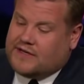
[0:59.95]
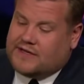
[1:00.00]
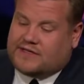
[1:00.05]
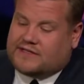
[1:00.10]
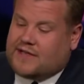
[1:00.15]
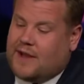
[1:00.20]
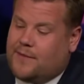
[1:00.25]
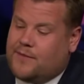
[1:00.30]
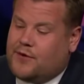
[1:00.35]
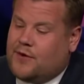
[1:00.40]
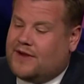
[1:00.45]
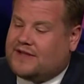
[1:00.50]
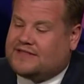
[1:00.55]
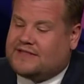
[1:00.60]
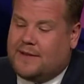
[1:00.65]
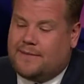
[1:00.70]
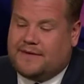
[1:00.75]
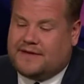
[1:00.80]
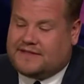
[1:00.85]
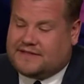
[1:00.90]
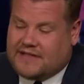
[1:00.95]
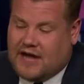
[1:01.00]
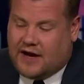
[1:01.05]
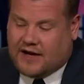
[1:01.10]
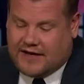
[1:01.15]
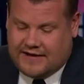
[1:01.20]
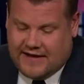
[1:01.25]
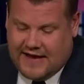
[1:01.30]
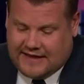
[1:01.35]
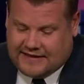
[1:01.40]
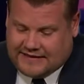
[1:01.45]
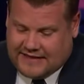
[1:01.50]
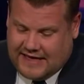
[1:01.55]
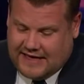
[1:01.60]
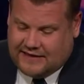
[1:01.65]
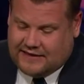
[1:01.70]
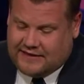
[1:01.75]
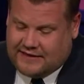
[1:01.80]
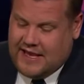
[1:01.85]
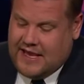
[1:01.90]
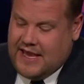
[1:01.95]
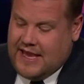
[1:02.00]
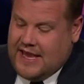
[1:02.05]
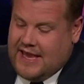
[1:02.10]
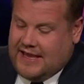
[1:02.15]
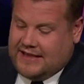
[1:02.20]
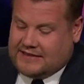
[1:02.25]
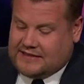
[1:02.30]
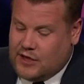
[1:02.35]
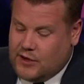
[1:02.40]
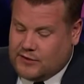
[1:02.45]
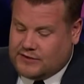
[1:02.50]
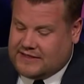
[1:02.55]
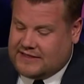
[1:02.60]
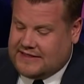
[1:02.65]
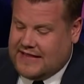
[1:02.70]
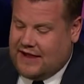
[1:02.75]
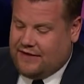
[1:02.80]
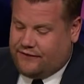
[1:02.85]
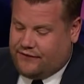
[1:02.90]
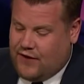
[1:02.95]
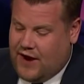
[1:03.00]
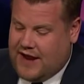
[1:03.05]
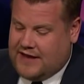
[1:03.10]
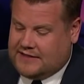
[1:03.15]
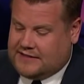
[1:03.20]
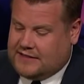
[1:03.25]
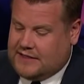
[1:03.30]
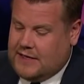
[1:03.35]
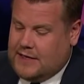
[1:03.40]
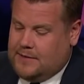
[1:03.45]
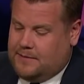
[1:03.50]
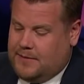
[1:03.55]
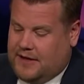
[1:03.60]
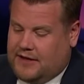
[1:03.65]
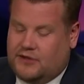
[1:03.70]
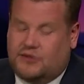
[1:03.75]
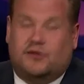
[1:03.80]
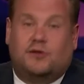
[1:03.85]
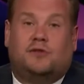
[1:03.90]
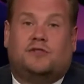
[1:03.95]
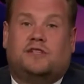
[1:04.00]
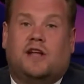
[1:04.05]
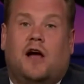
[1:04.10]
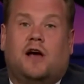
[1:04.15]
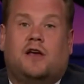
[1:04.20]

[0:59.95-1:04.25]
And the final side effect of talking to someone who has something stuck in their teeth is